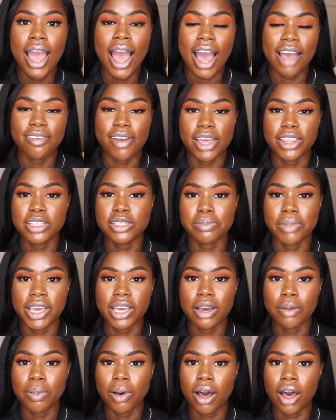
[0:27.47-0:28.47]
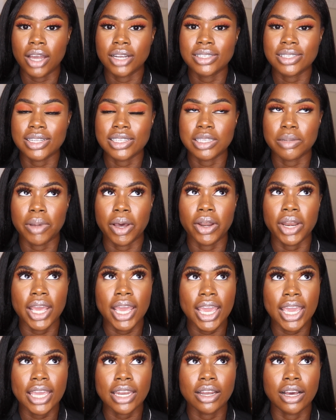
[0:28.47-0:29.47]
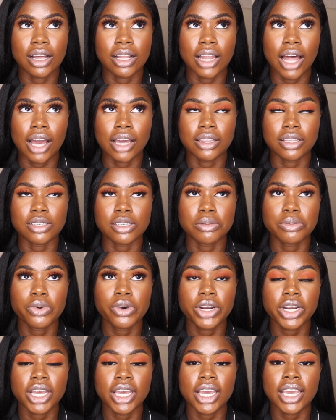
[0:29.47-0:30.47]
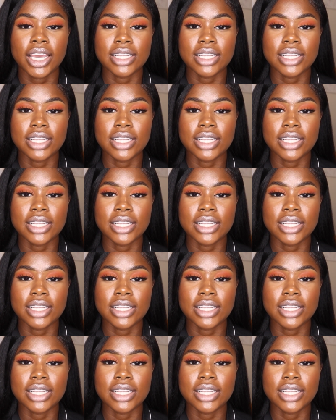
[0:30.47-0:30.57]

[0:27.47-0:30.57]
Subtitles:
I've had this makeup on since about 8 o'clock this morning.